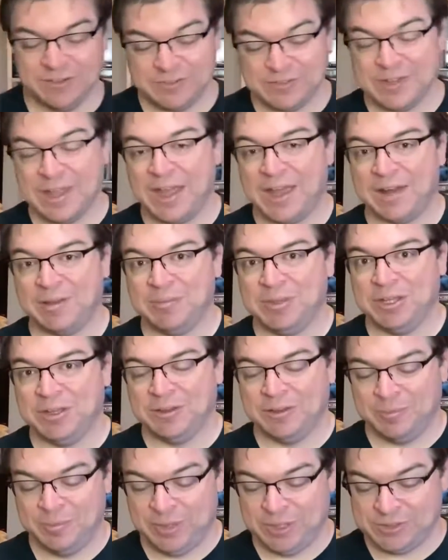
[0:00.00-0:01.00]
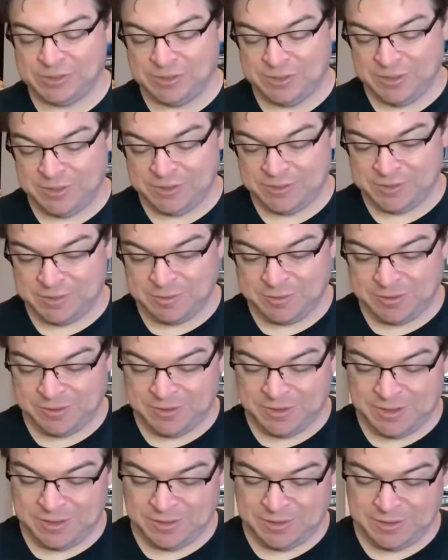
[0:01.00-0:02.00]
there's got to be a good picture in here
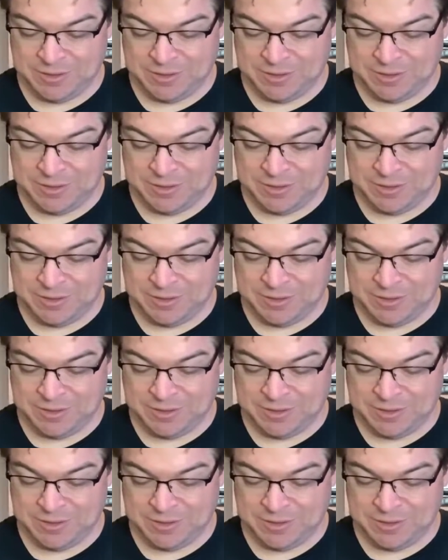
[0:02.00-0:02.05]
somewhere, right?